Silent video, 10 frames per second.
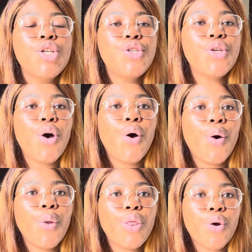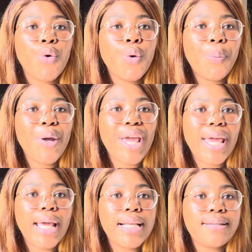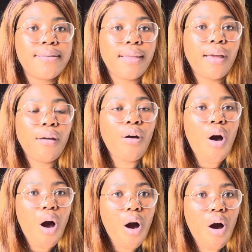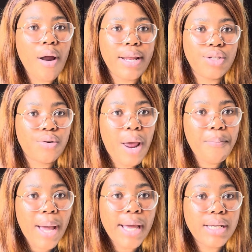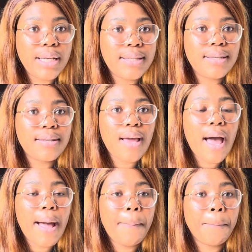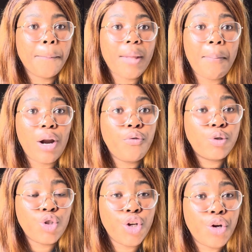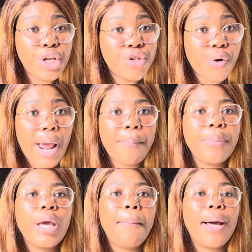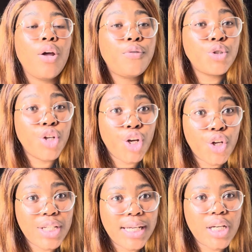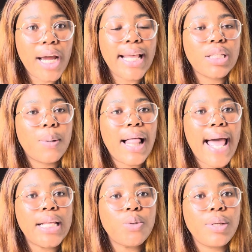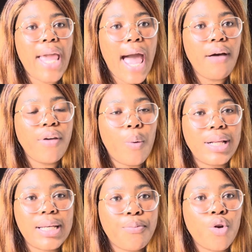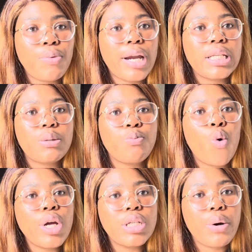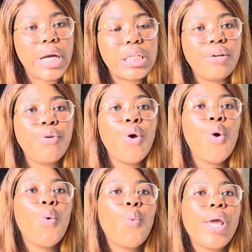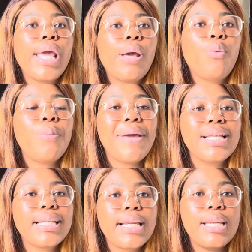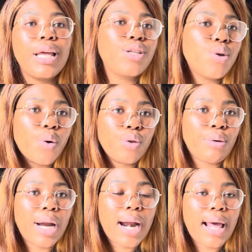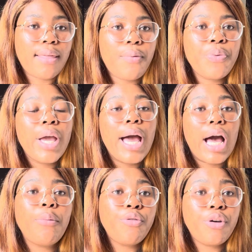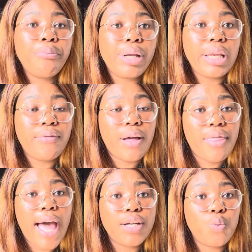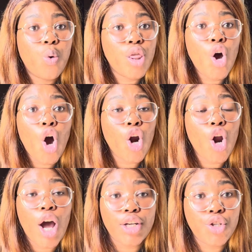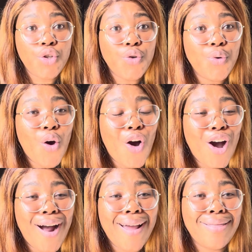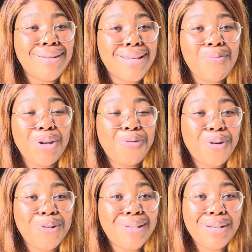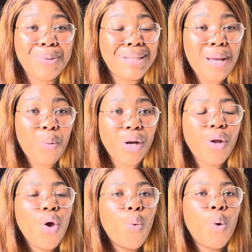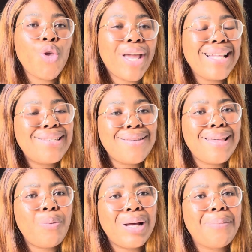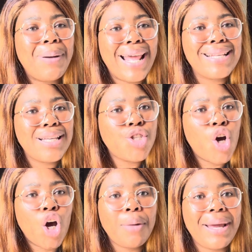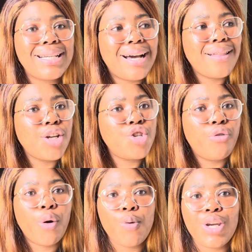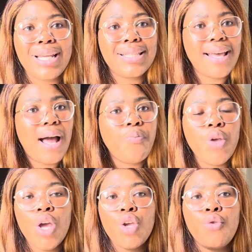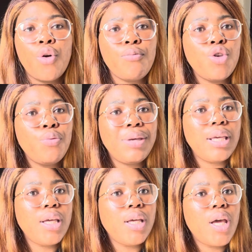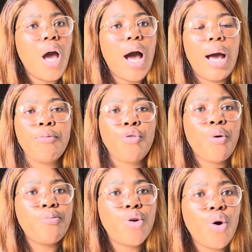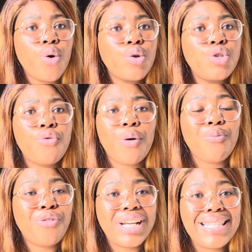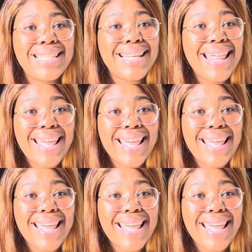So the group is there on Instagram. It's My Lawful Journey on Instagram, My Lawful Journey on TikTok, as well as we have a WhatsApp group that is more interactive, where we basically network with one another. I'm a firm believer that whether or not you are in the same university with someone, when you get to the workplace, it's not going to matter that you're from UNISA, you're from UP, you're from Rhodes, you're from Wits.